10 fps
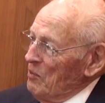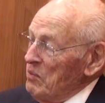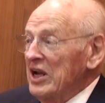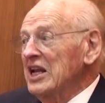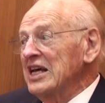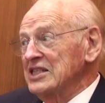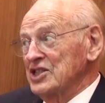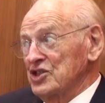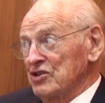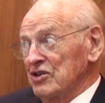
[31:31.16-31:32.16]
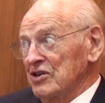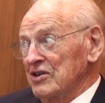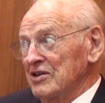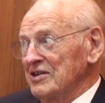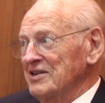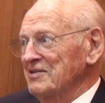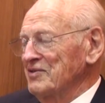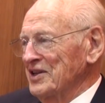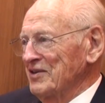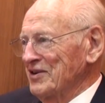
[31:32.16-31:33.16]
Mutton has a strong
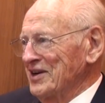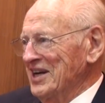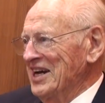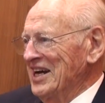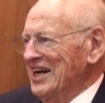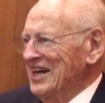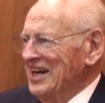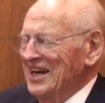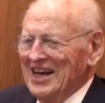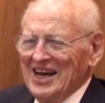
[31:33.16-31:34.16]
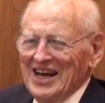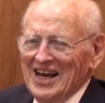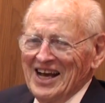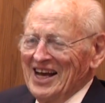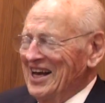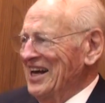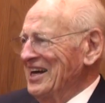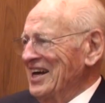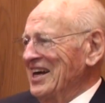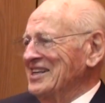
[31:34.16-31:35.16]
flavor.
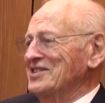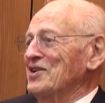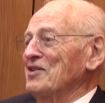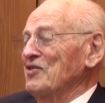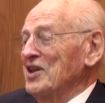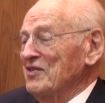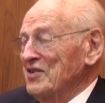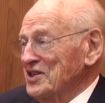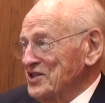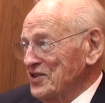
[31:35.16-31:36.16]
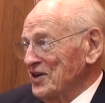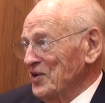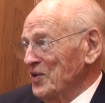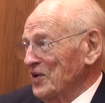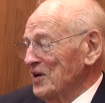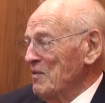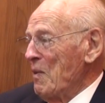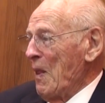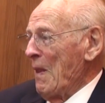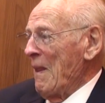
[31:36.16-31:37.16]
A strong flavor and a strong odor.
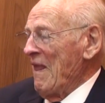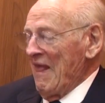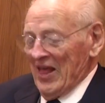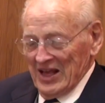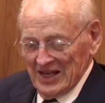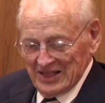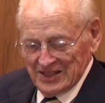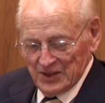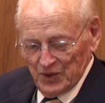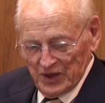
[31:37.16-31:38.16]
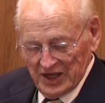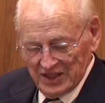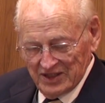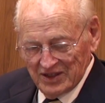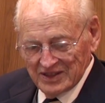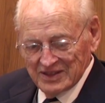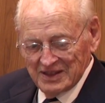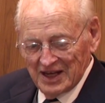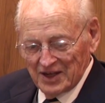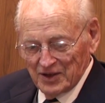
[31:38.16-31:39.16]
And so when our cooks
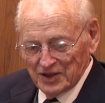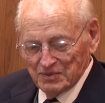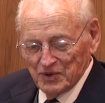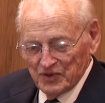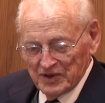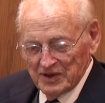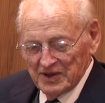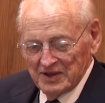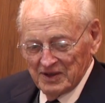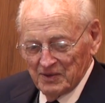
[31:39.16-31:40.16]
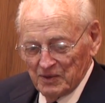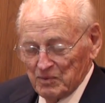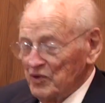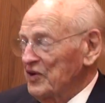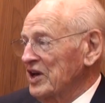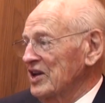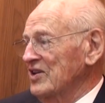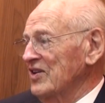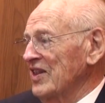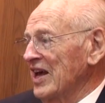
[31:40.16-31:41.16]
were moving
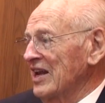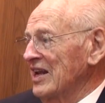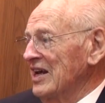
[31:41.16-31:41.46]
into that